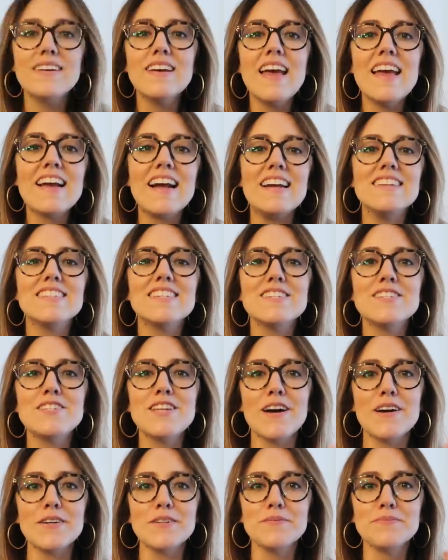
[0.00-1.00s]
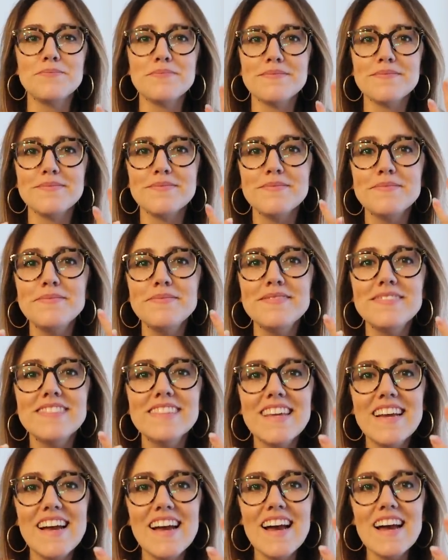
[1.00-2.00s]
Hey guys, so
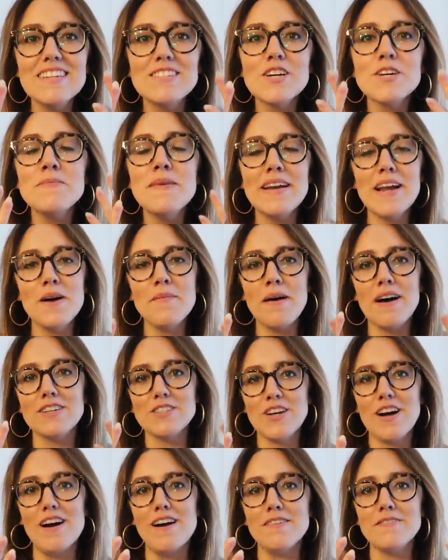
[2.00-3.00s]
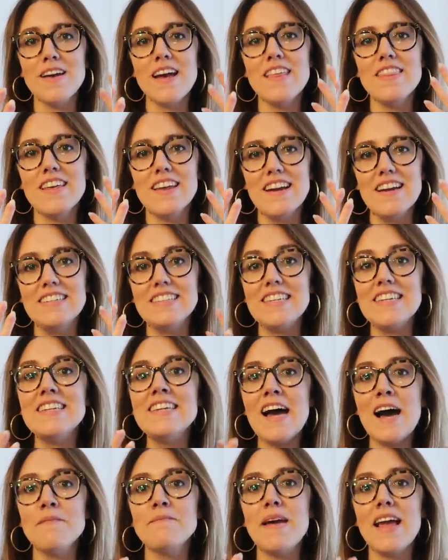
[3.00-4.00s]
I took my nail polish off and then I did
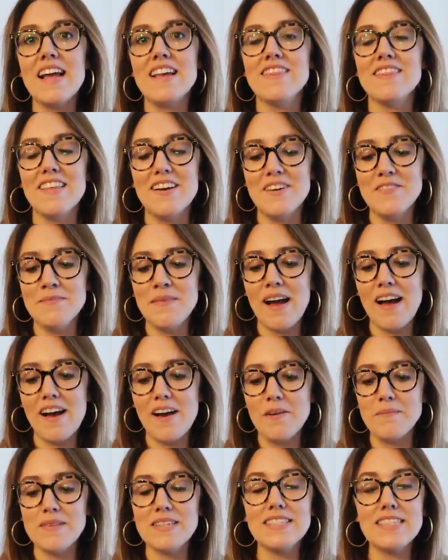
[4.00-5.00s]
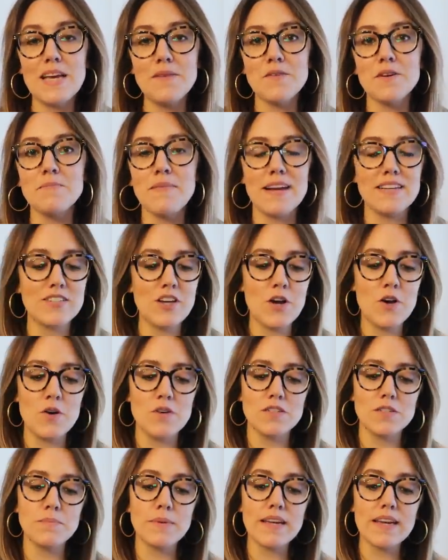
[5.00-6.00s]
not paint them. The same with my
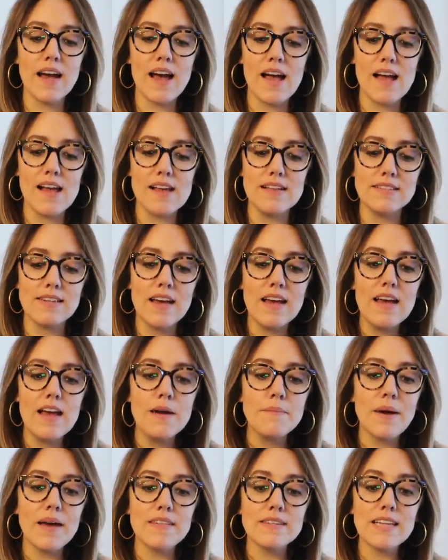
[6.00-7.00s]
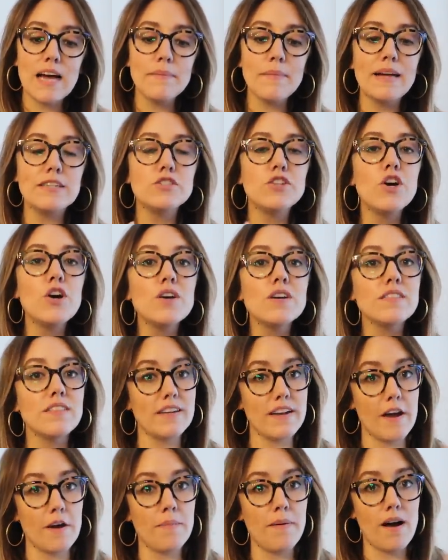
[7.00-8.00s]
toes, because by the time I took the
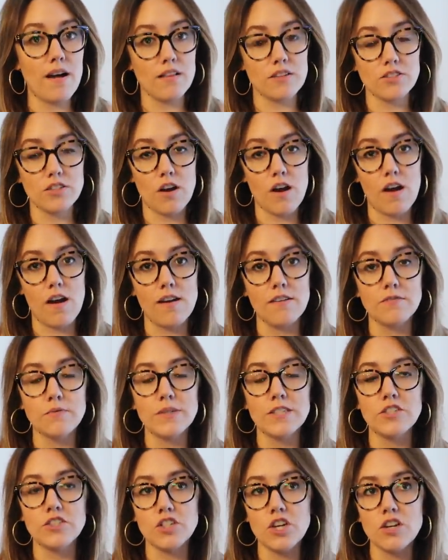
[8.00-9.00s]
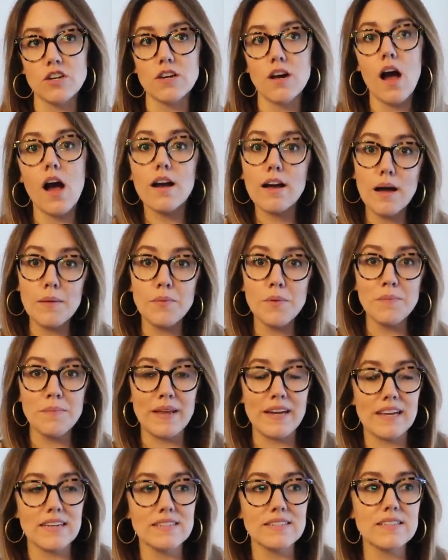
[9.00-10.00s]
nail polish off, which took a couple
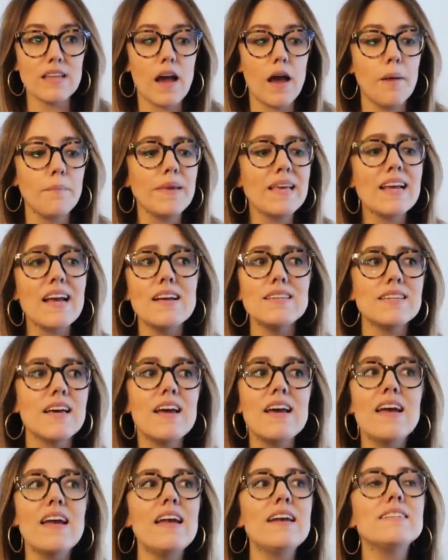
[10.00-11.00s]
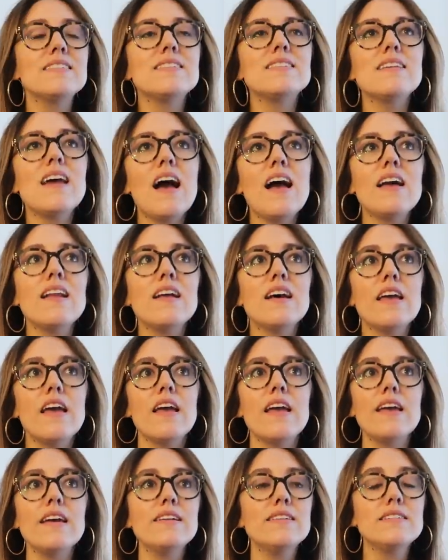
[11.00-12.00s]
minutes, because it's not
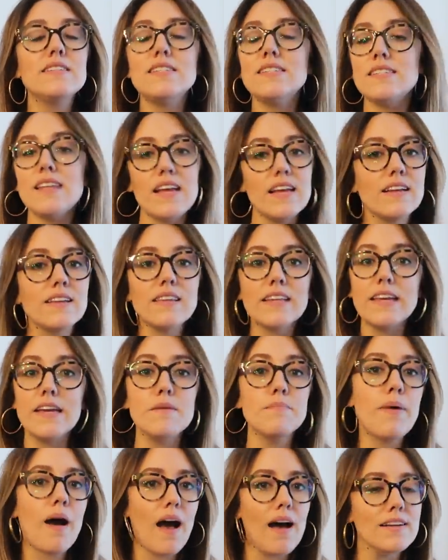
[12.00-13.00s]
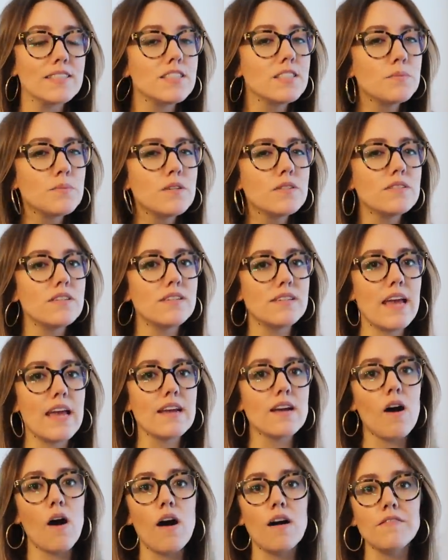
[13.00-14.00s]
insanely impossible to
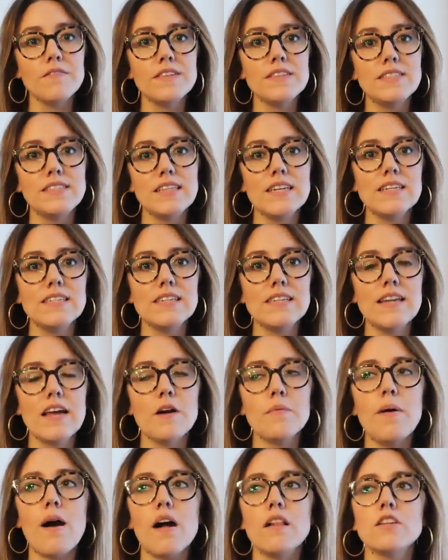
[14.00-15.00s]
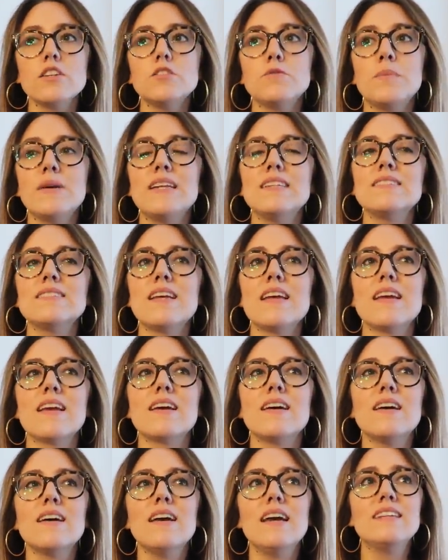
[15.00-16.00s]
take off the CND nail polish, but it's
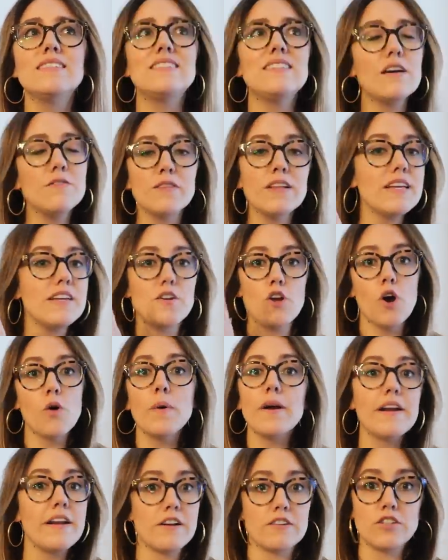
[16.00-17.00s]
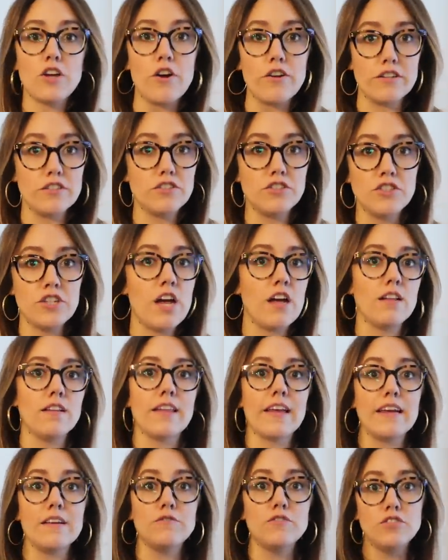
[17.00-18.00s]
like, it's definitely nowhere near as hard as gel.
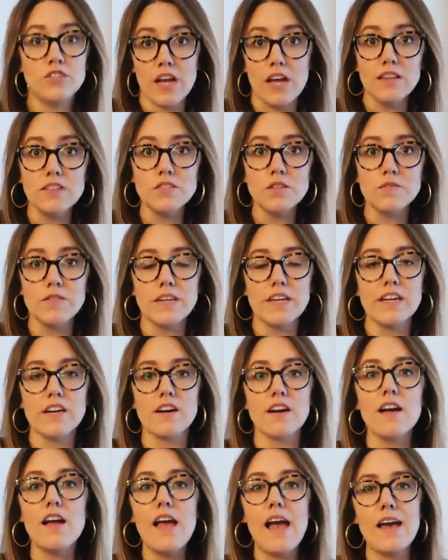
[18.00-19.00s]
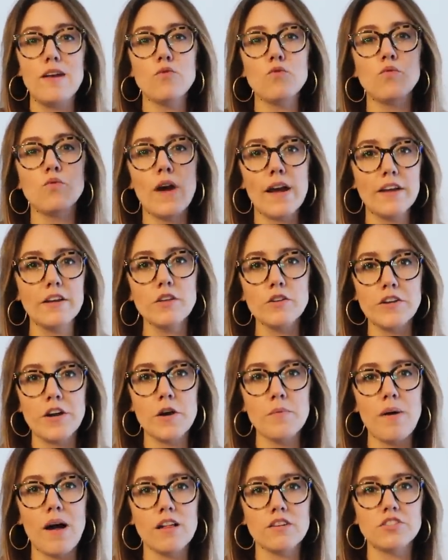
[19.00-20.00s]
Like if gel is over here and regular
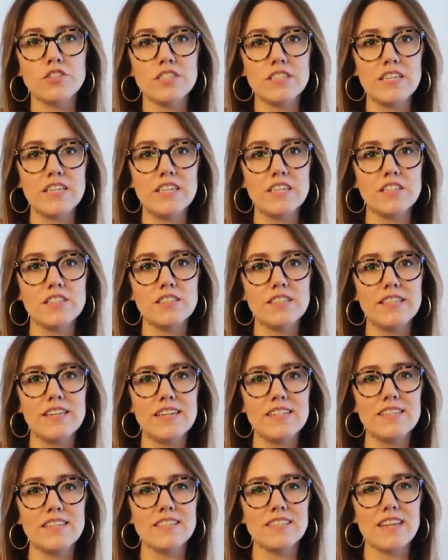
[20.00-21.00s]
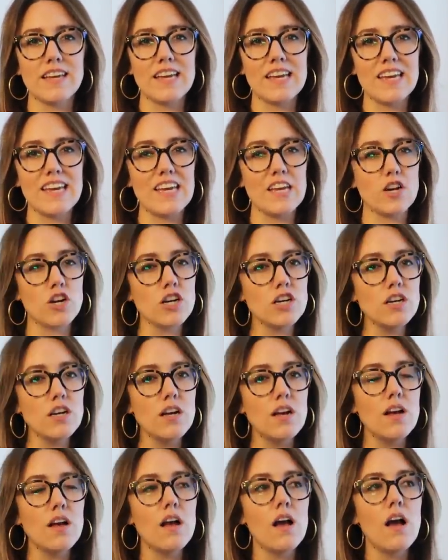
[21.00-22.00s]
nail polish is here, CND is like
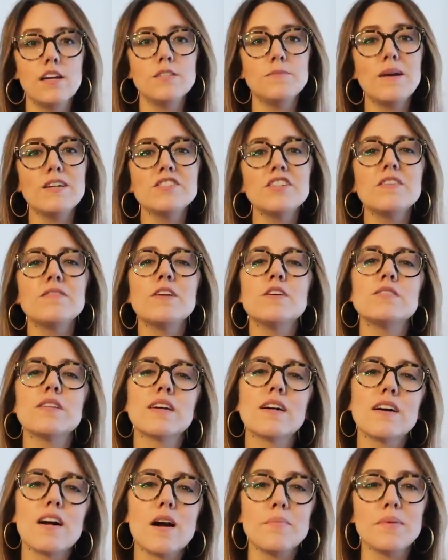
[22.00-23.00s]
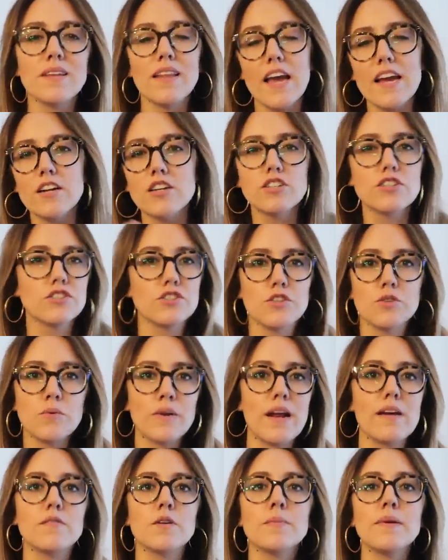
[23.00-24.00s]
here, especially if there's like a couple layers or
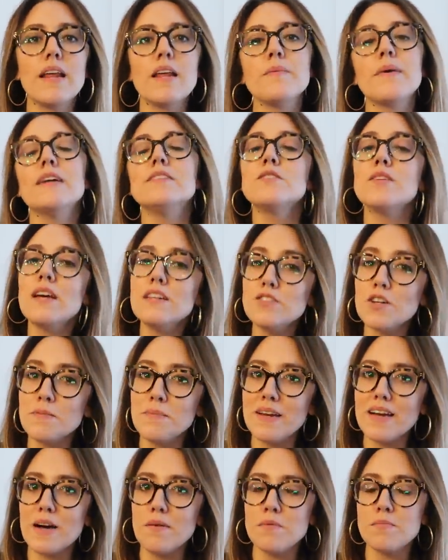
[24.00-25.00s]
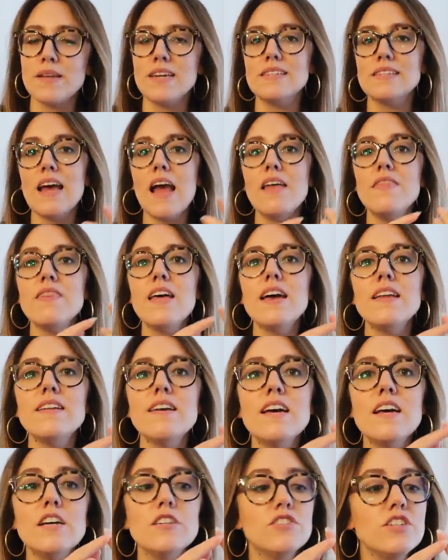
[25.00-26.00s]
whatever. But anyway, so that took me a couple minutes. And
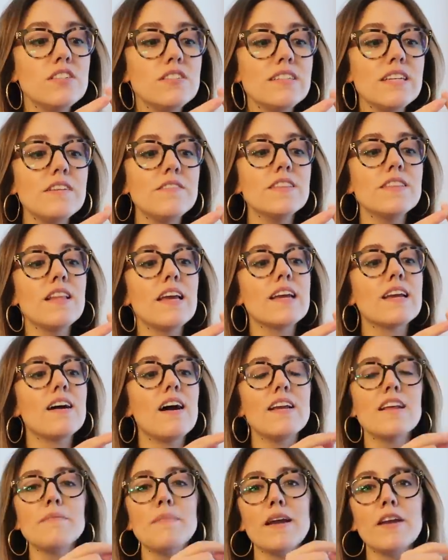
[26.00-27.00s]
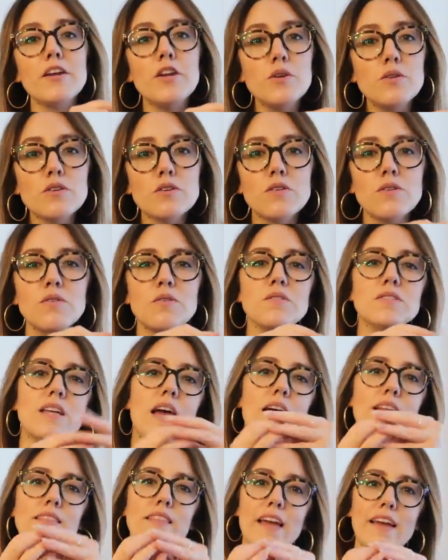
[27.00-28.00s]
then just even like cutting my cuticles
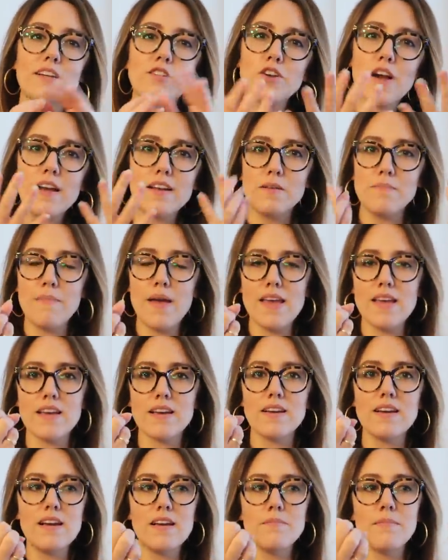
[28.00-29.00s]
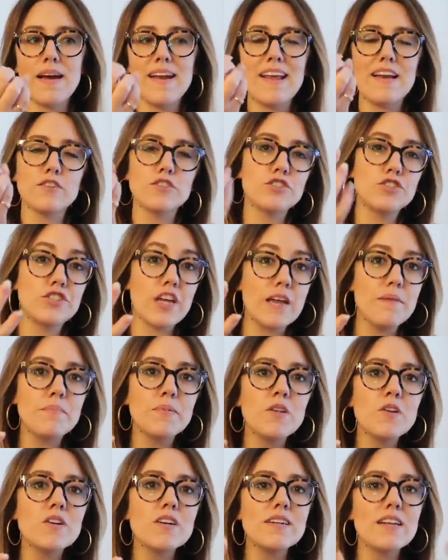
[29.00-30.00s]
and like trying to make my nail
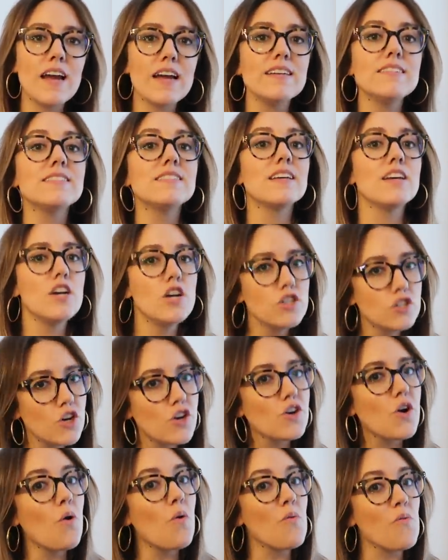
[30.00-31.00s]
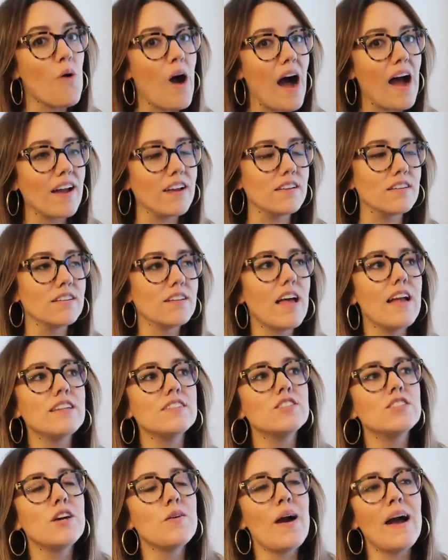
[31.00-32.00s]
shape look nice took a while.
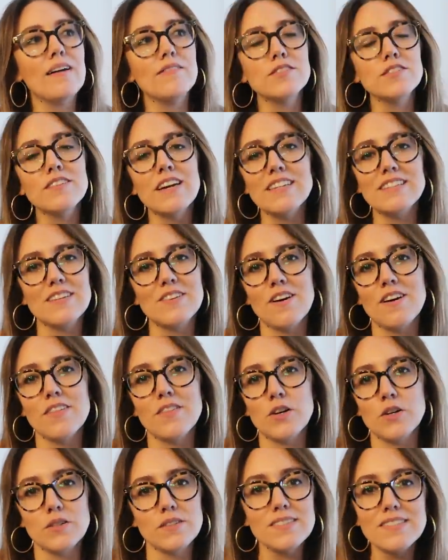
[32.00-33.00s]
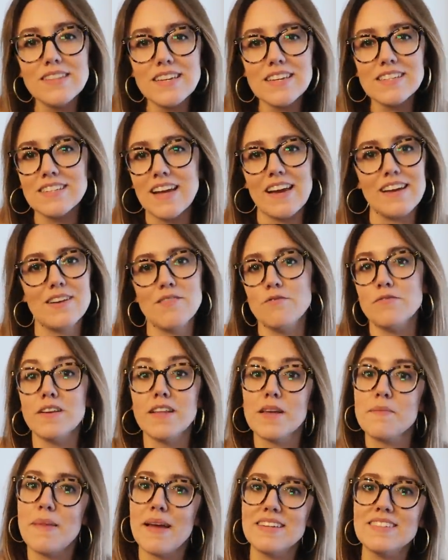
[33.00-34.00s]
And so after I did all those things, I didn't
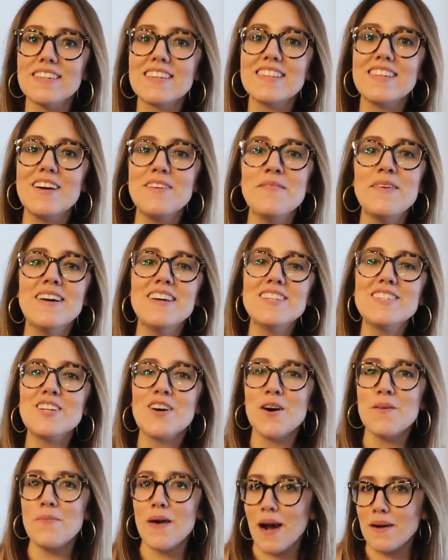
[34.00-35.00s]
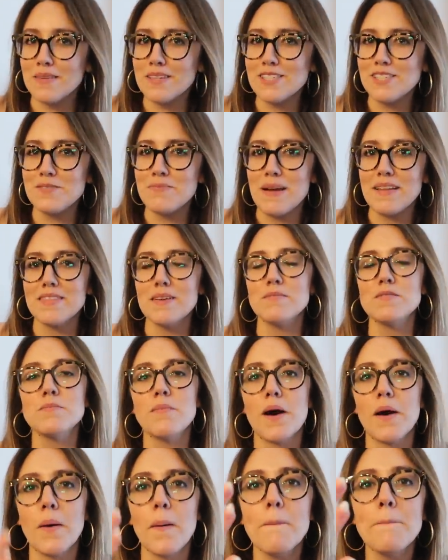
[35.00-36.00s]
feel like painting them. So I'll probably just paint them
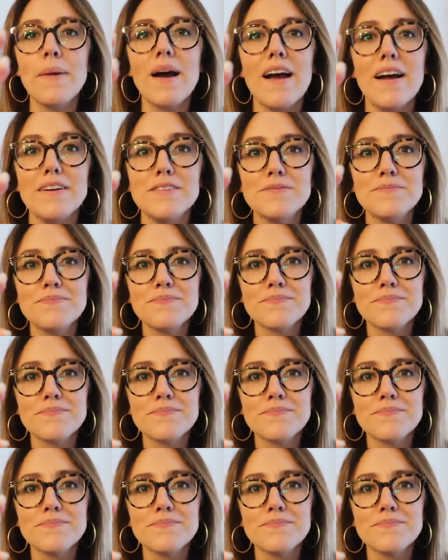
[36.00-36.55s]
tomorrow. But